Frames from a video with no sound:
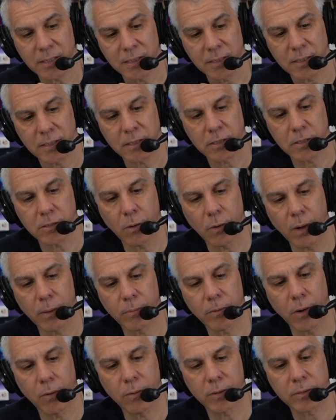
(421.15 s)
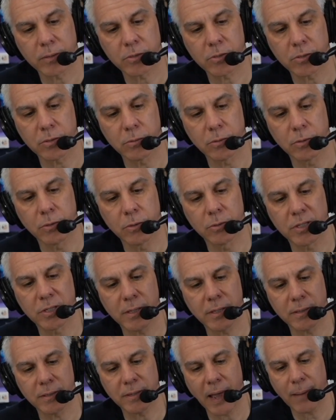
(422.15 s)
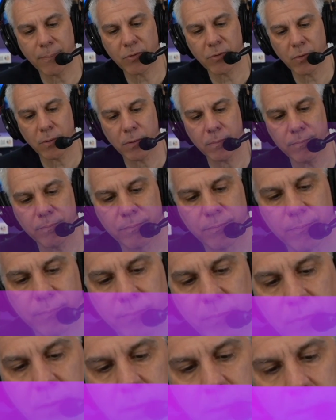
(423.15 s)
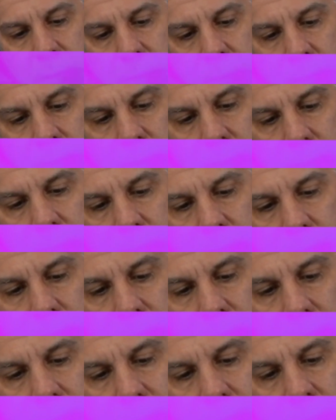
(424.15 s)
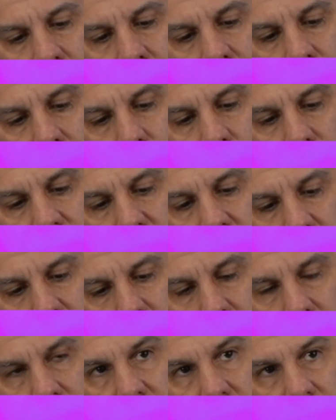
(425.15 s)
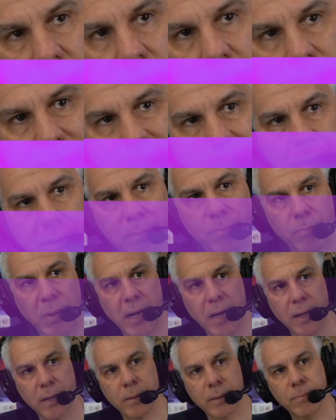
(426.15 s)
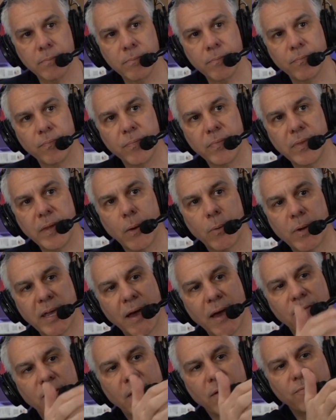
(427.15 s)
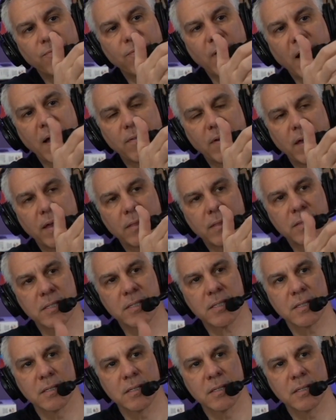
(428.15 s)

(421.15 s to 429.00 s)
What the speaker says: So I'm going to use an adapter, and we screw this onto the bottom. Now we have that 5/8.